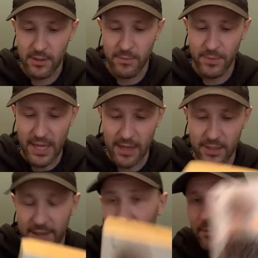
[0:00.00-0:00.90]
But yeah, I
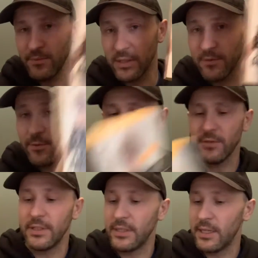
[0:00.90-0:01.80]
think I'm looking forward to
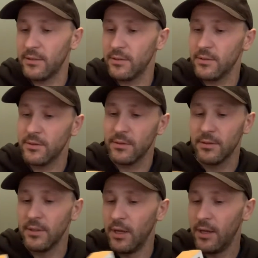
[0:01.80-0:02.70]
reading that.
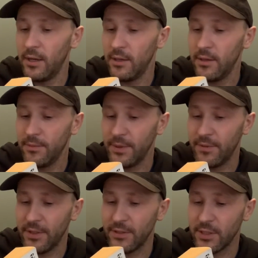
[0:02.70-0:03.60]
It'll be
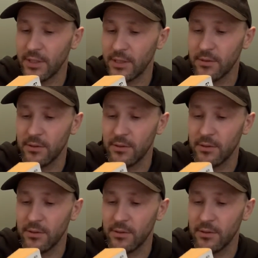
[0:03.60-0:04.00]
very interesting.